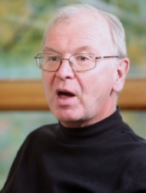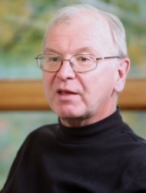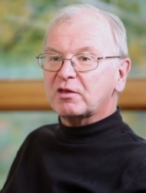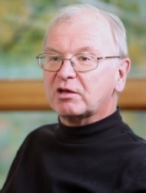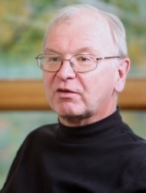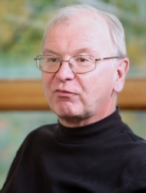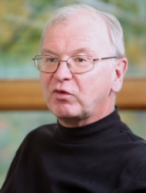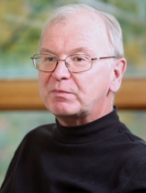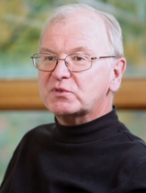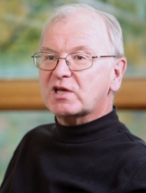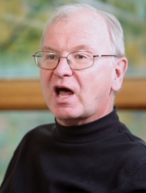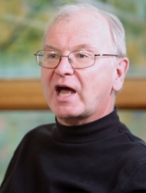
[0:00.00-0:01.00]
but uh, the
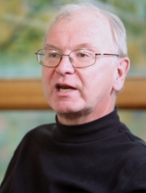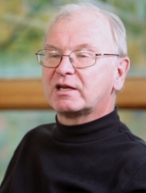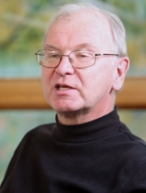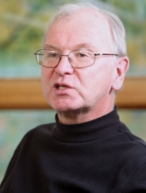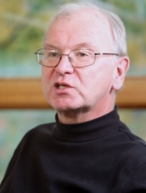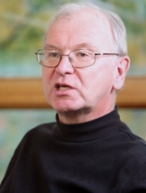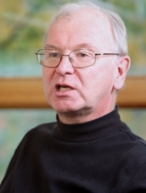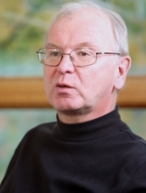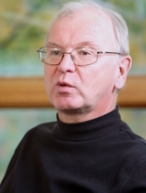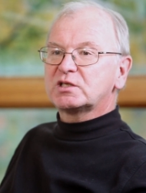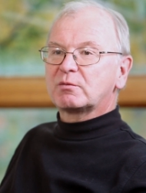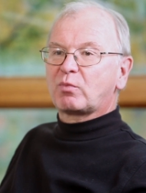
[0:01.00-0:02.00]
flip side, and this is
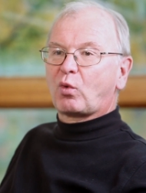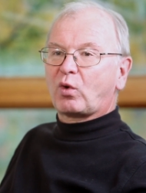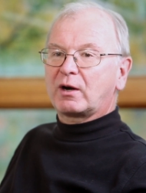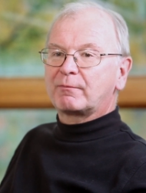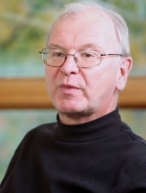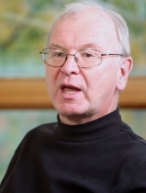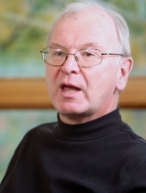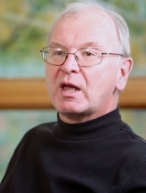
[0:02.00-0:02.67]
equally as important,